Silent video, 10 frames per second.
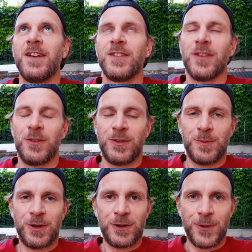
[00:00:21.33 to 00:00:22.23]
So
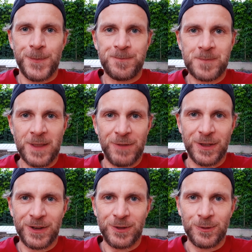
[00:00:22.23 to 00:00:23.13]
tomorrow we're
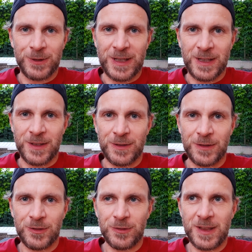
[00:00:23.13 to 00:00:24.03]
gonna do the
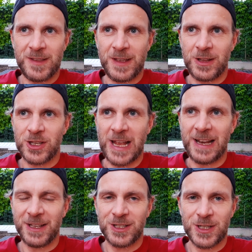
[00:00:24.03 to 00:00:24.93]
Zürich
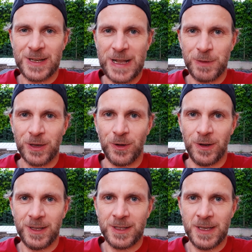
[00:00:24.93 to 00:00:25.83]
challenge, how we
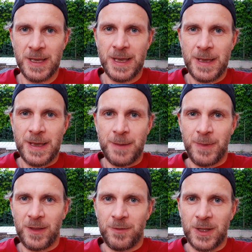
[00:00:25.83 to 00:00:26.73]
call it.
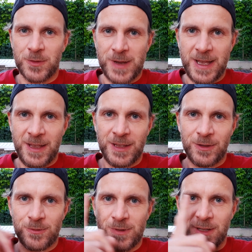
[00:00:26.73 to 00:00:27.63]
Means we try
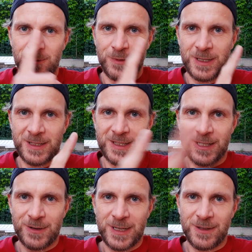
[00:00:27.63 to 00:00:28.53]
to run once
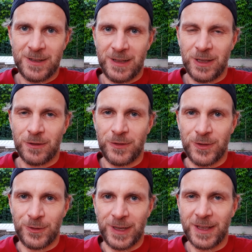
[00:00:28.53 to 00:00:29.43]
around the Lake of
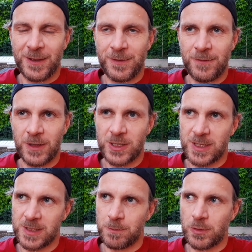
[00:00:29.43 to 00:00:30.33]
Zurich, which
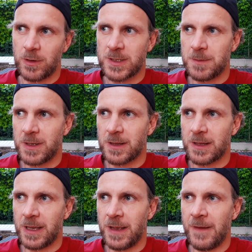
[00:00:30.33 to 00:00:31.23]
is
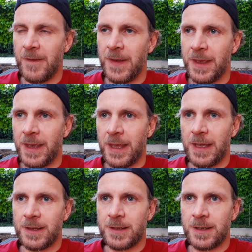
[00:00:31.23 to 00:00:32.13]
approximately
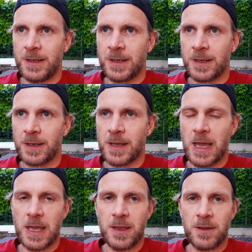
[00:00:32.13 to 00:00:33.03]

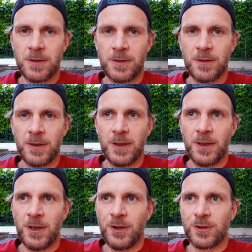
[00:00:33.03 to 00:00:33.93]
80k
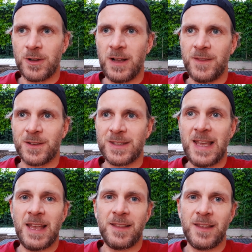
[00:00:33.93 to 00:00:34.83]
or
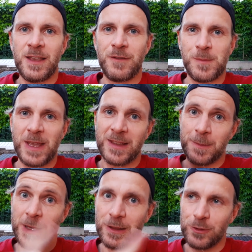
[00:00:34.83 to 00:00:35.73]
110 if you make the
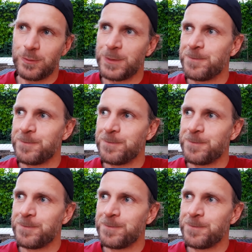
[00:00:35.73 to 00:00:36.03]
big loop.